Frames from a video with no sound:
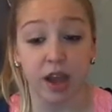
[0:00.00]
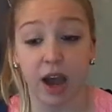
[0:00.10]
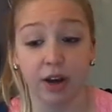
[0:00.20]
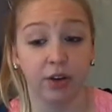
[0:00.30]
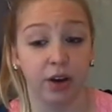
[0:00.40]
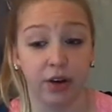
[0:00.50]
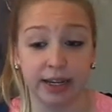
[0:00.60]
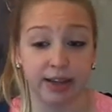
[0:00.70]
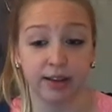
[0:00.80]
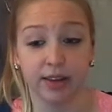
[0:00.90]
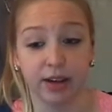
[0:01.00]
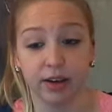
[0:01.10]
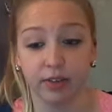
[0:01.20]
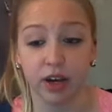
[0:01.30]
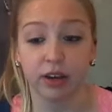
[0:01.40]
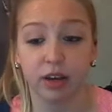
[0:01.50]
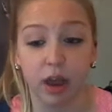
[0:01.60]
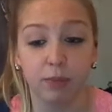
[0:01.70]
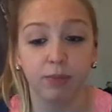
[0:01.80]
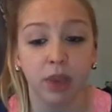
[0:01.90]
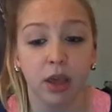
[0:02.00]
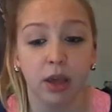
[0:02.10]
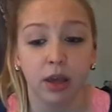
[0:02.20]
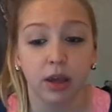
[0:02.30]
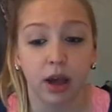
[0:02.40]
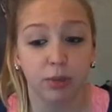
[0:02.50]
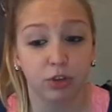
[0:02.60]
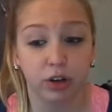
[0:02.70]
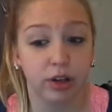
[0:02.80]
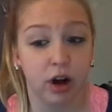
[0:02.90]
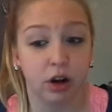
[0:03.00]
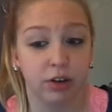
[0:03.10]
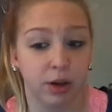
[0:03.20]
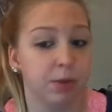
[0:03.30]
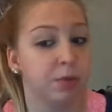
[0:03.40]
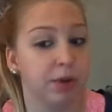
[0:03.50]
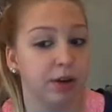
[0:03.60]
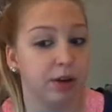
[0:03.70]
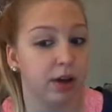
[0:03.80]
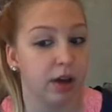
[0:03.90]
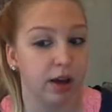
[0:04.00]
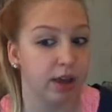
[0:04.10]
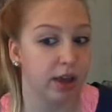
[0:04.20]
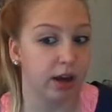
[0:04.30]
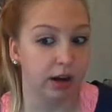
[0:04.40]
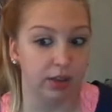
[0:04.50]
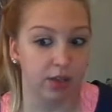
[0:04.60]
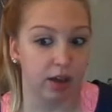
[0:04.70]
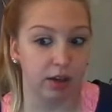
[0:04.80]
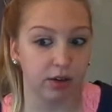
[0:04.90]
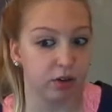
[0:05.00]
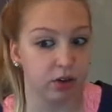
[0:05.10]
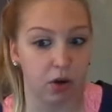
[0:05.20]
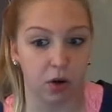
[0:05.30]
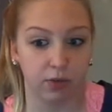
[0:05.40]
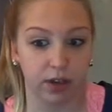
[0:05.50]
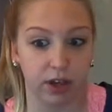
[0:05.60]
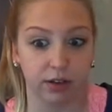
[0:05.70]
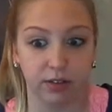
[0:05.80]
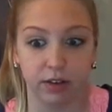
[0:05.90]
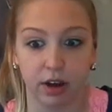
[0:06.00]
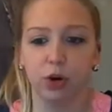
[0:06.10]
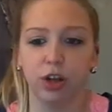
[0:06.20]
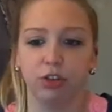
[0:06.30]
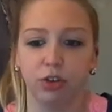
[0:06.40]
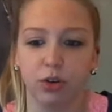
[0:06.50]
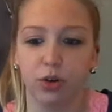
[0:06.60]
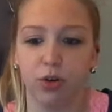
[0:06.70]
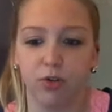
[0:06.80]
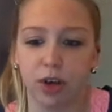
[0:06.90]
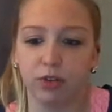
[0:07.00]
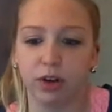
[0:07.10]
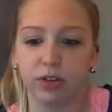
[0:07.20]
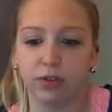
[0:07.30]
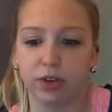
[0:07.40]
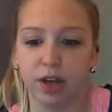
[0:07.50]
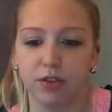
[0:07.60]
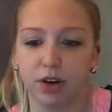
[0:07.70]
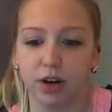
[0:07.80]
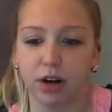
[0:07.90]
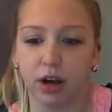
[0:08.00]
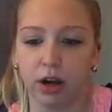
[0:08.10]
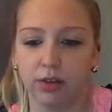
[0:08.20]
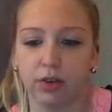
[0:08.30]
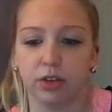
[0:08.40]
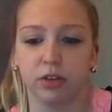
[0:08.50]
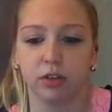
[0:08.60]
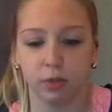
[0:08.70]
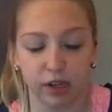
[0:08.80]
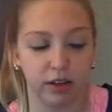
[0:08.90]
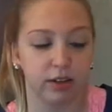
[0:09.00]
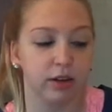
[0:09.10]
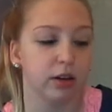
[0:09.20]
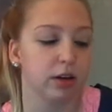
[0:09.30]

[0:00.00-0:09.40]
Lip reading: I don't know. I can't think of any time. I'm sure there are times, but I can't think offhand. 42, favorite flavor of sweet.